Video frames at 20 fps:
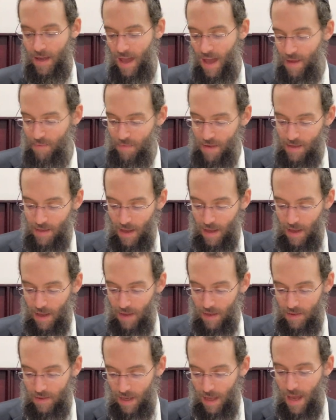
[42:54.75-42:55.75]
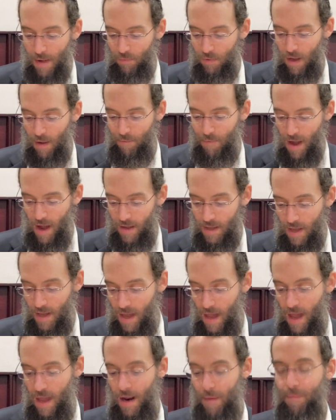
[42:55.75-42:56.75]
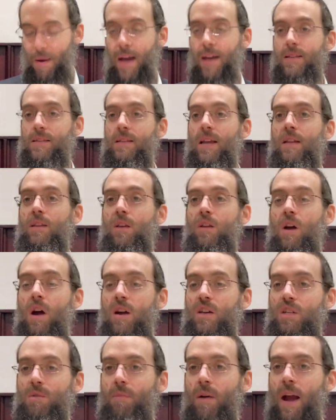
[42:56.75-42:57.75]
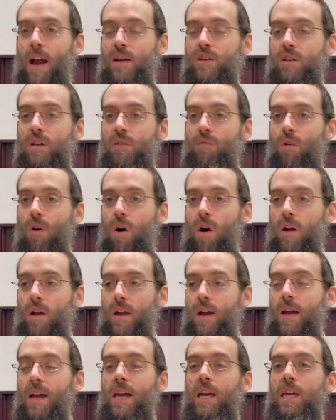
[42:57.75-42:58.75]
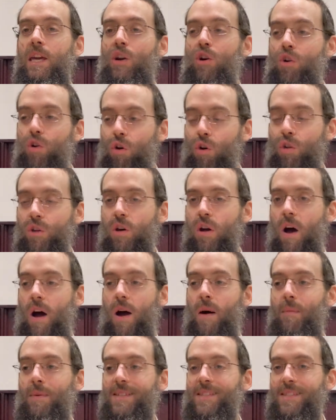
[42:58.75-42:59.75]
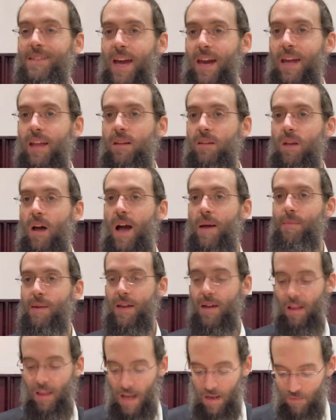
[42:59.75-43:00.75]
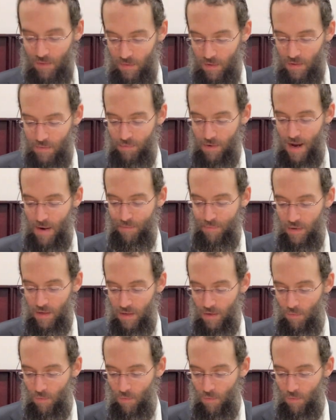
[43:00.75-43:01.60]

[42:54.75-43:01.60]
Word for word: came and uh, uh, they came to Abaya, and Abaya said the Yershim are actually wrong he could come a second time and collect from this property.